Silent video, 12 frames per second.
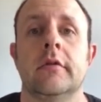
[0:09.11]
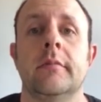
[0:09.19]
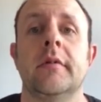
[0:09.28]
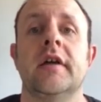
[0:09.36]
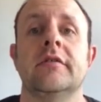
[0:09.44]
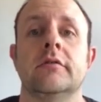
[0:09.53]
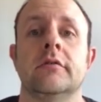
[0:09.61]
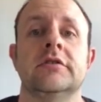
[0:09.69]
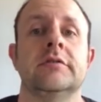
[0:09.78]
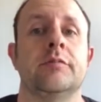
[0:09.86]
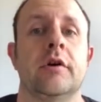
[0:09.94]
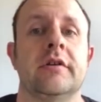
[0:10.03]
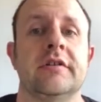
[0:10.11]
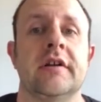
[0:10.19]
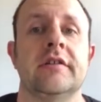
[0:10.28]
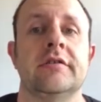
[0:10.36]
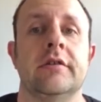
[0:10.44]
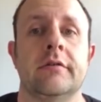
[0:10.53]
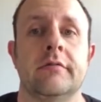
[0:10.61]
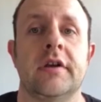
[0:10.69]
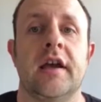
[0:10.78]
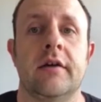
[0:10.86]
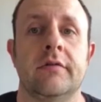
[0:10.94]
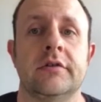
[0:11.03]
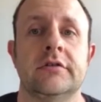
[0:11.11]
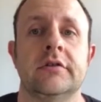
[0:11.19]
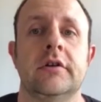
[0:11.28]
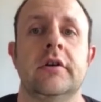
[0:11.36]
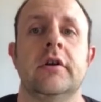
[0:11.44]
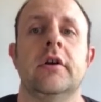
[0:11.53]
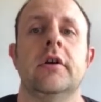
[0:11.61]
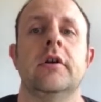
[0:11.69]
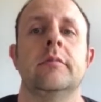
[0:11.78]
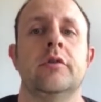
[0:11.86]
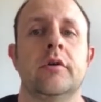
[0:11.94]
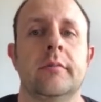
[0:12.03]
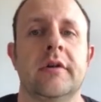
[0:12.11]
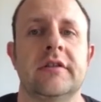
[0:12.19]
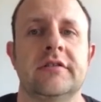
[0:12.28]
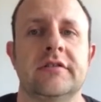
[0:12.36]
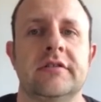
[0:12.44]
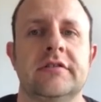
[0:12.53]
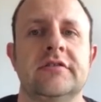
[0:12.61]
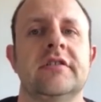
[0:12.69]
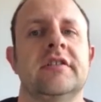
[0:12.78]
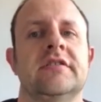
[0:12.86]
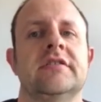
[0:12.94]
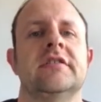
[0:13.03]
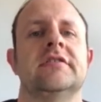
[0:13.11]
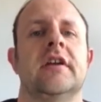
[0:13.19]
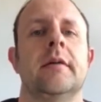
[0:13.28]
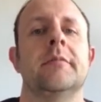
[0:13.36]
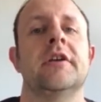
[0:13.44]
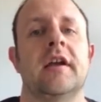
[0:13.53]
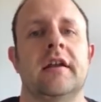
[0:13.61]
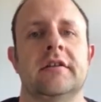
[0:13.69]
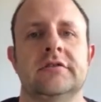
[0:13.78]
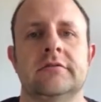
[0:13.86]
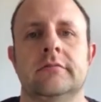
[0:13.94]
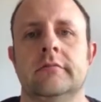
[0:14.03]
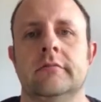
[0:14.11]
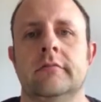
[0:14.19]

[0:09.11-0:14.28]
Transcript: The Maths course is broken down into three areas, Pure Maths, Statistics and Mechanics.